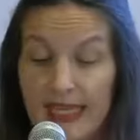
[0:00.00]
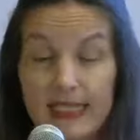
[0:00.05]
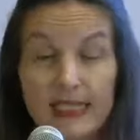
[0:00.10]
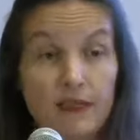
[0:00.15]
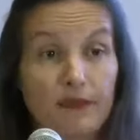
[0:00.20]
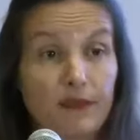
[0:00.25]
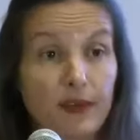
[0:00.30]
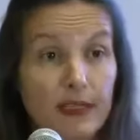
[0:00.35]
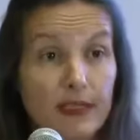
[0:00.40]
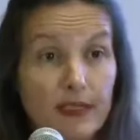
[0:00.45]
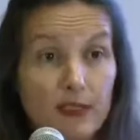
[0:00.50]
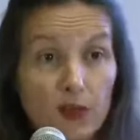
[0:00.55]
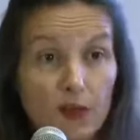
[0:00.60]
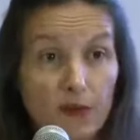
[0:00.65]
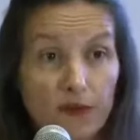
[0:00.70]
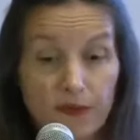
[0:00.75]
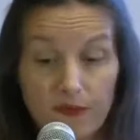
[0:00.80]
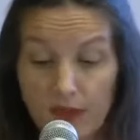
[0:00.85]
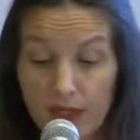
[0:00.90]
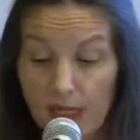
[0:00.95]
Defense
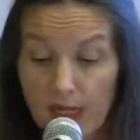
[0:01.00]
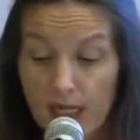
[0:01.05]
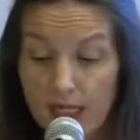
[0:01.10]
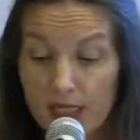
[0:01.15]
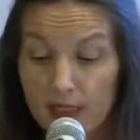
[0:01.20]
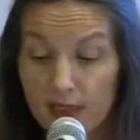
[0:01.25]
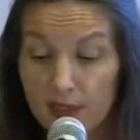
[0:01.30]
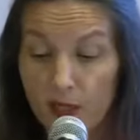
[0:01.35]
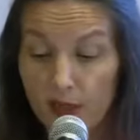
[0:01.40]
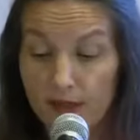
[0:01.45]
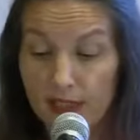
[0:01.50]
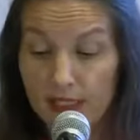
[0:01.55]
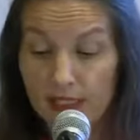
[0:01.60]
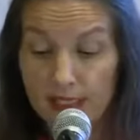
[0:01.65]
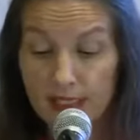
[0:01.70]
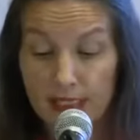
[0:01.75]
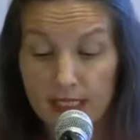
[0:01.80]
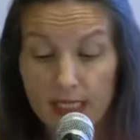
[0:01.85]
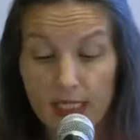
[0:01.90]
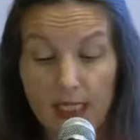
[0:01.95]
of
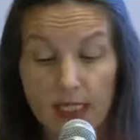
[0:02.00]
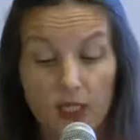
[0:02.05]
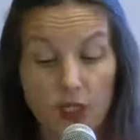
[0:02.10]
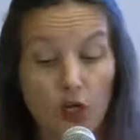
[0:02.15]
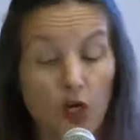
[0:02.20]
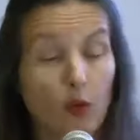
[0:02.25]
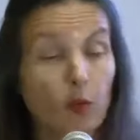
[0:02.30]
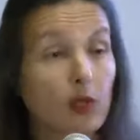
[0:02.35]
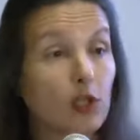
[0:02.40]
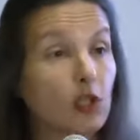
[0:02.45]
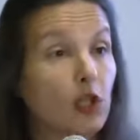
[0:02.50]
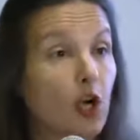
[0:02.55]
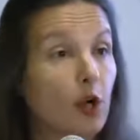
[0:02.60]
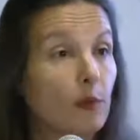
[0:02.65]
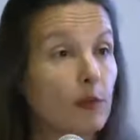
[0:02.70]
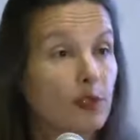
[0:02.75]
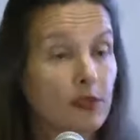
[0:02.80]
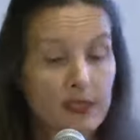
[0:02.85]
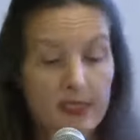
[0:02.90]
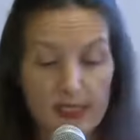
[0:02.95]
sovereignty, global
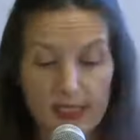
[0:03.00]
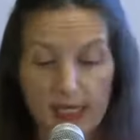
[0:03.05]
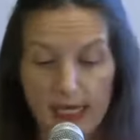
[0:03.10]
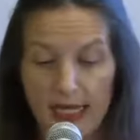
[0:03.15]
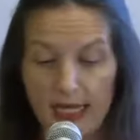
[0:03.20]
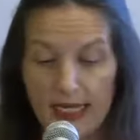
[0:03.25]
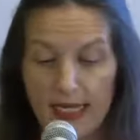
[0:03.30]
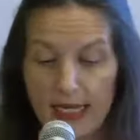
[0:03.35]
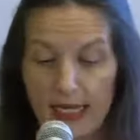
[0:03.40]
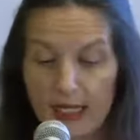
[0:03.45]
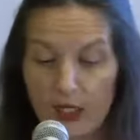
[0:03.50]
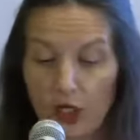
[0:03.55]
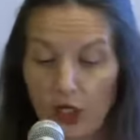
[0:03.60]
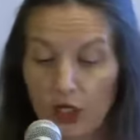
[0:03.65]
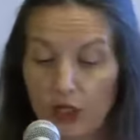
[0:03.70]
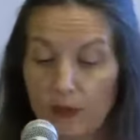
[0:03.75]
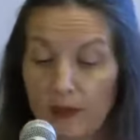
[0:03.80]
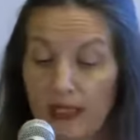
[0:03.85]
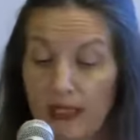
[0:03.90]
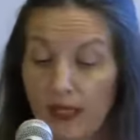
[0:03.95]
commons, and
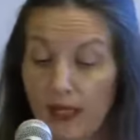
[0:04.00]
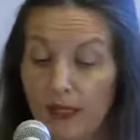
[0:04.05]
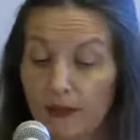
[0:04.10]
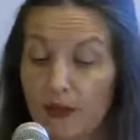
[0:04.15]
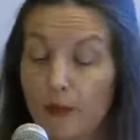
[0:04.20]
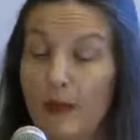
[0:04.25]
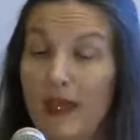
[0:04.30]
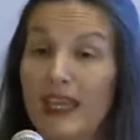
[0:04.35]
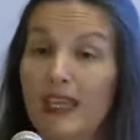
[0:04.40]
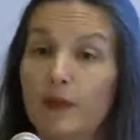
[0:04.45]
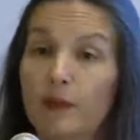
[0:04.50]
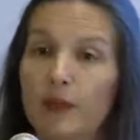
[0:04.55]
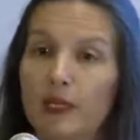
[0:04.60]
economy are the main